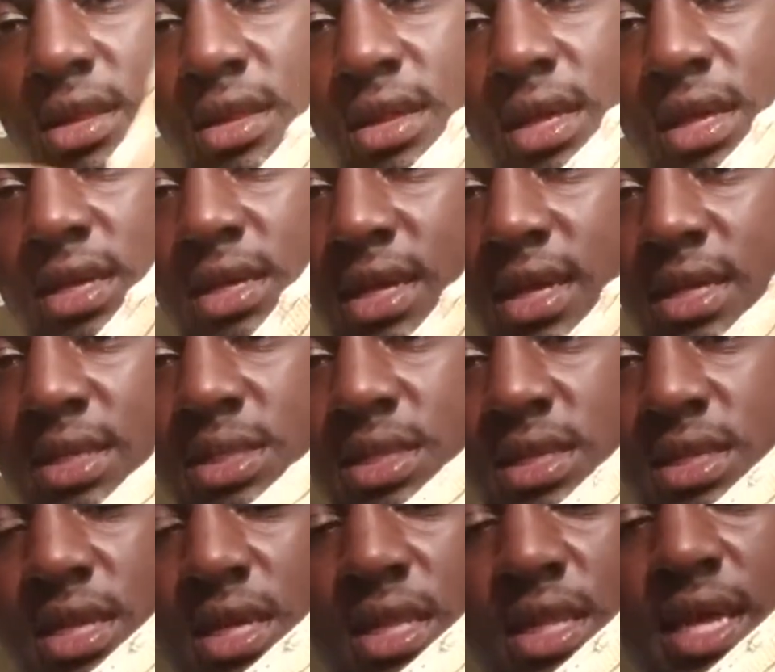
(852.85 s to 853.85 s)
It's
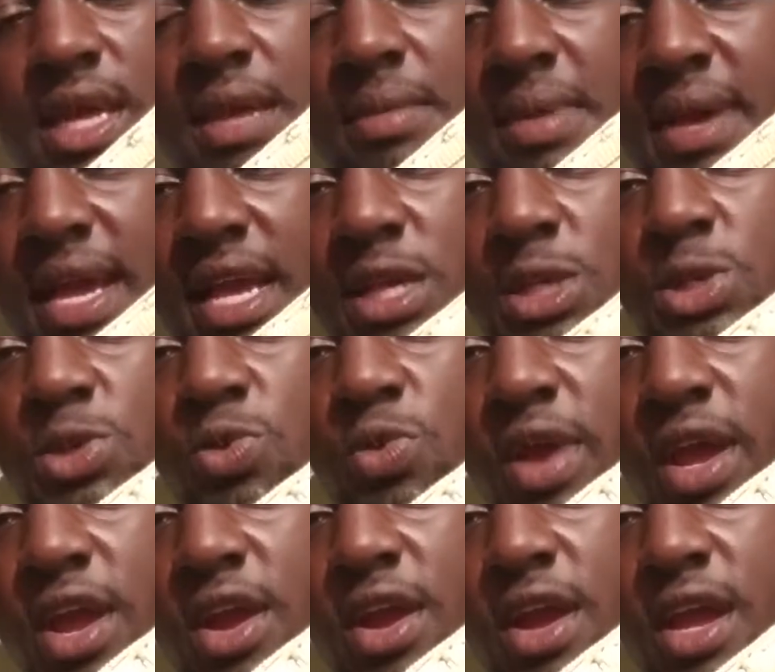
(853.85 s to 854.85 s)
just clean. But as you
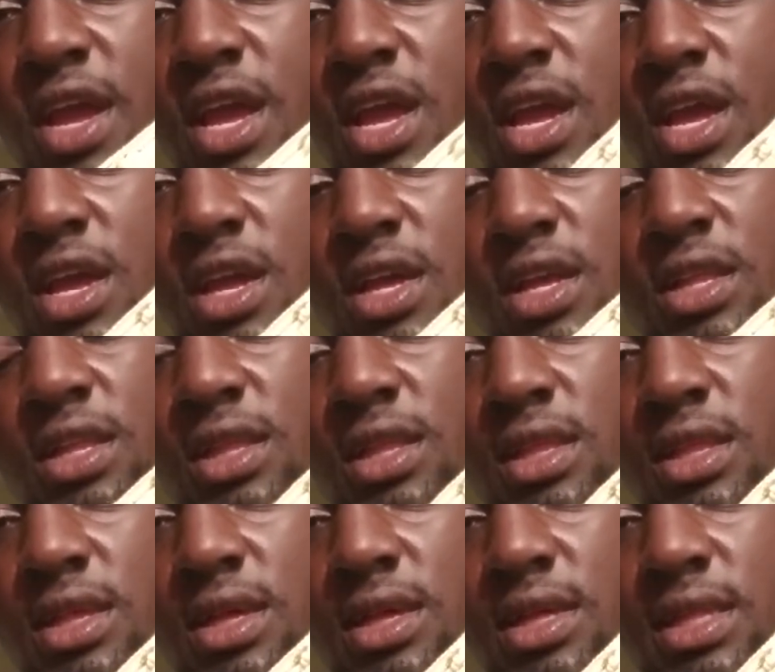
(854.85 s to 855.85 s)
wear it,
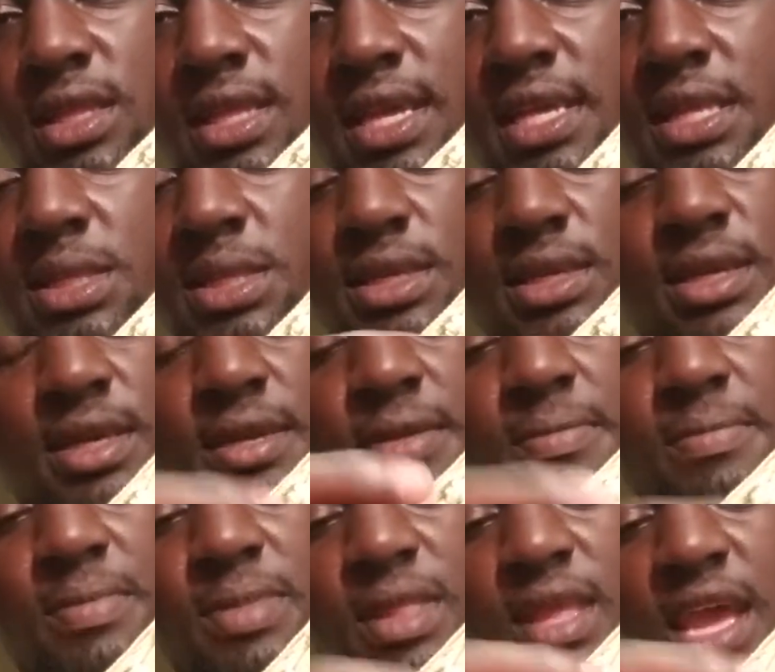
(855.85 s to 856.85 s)
the
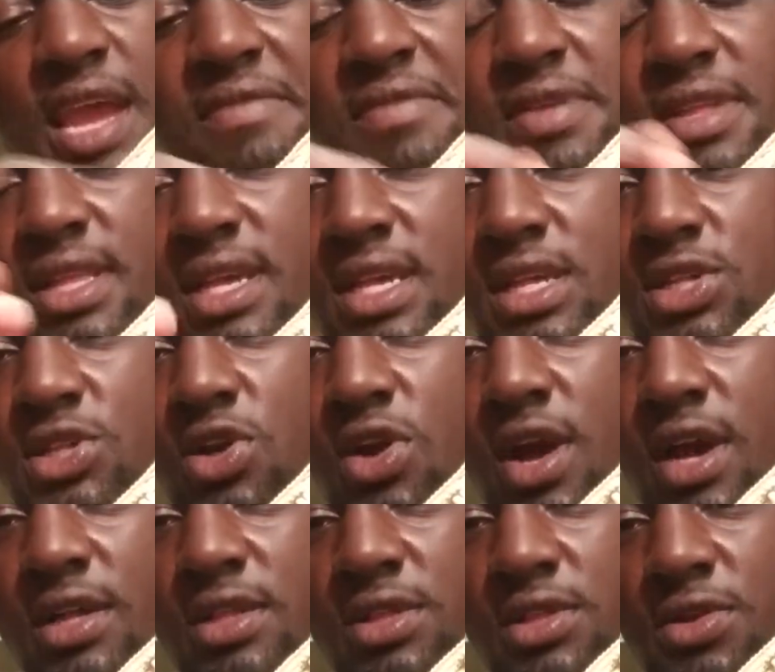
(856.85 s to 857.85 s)
stitching, everything
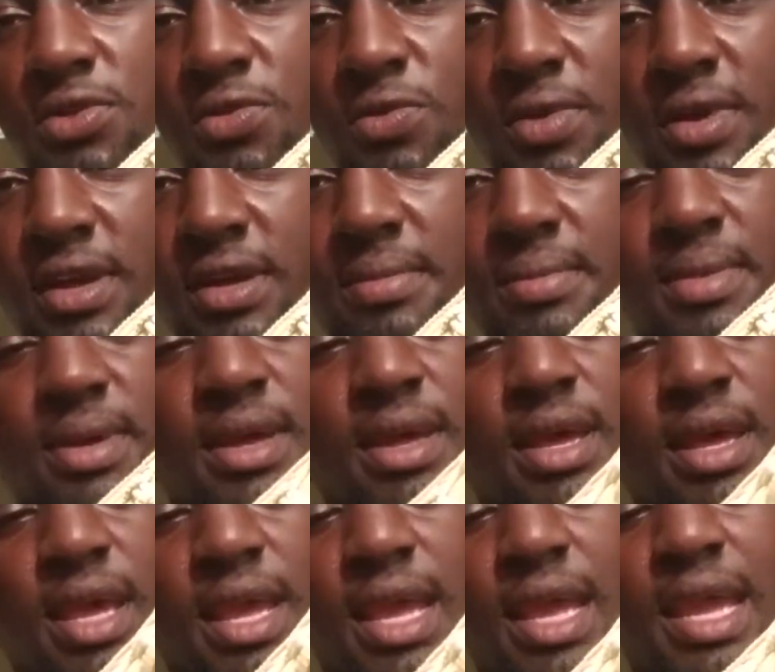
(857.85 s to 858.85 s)
starts to rip
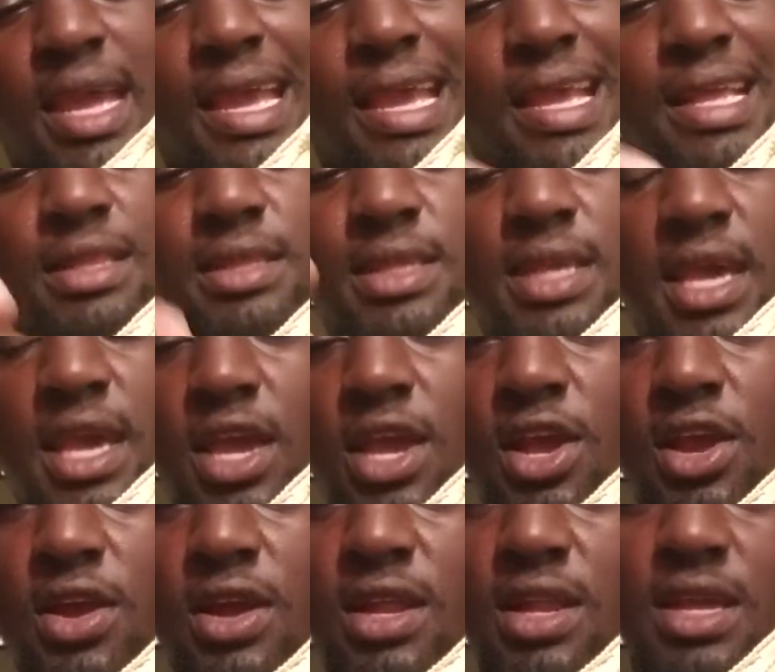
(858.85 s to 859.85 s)
and
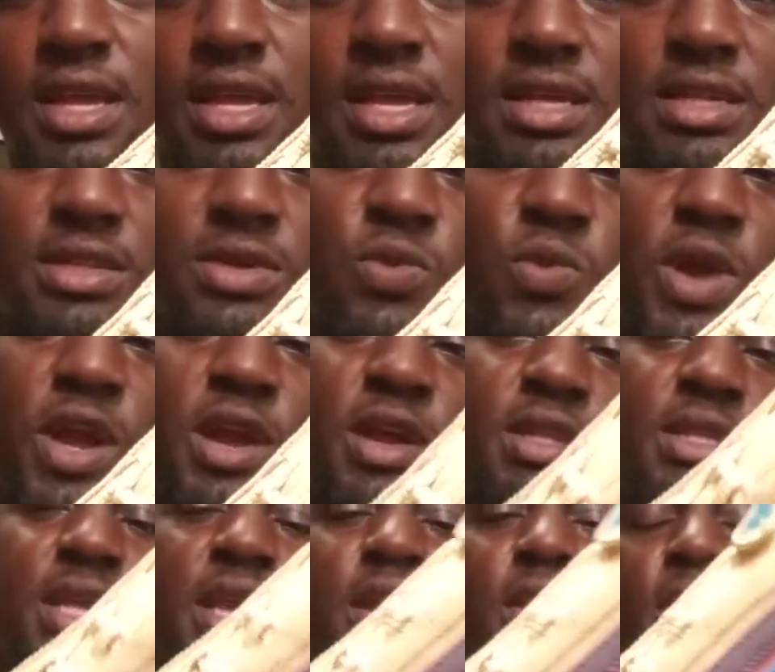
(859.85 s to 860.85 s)
tear, and it gets some wear
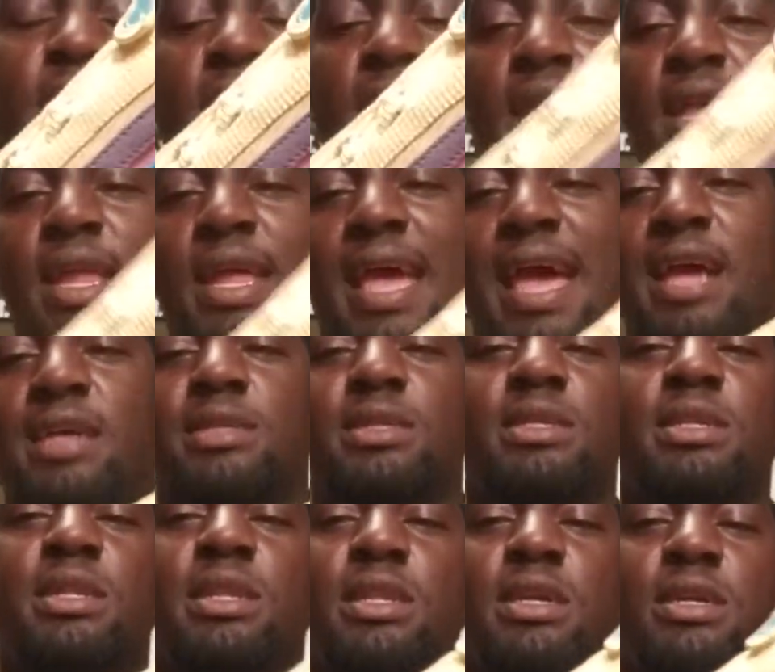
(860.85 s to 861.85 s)
and tear in it, and it
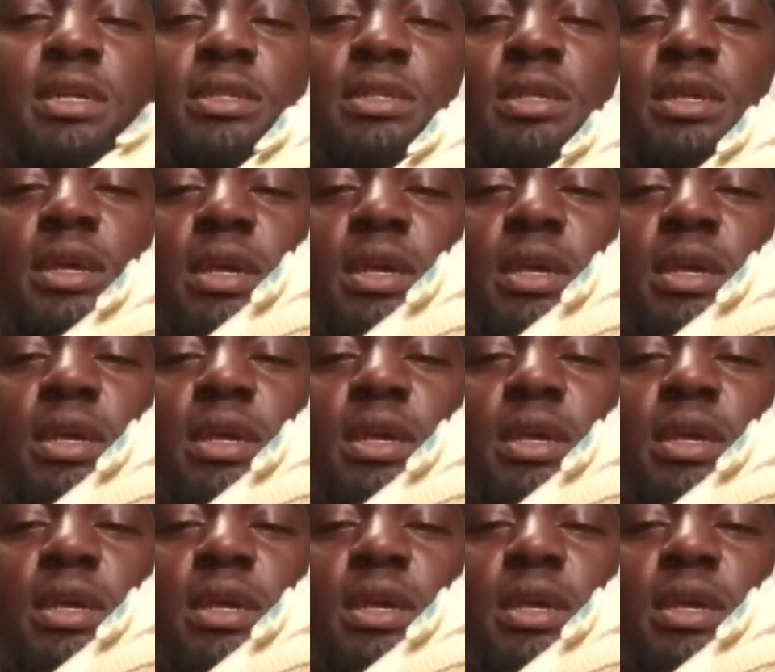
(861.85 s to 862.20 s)
actually looks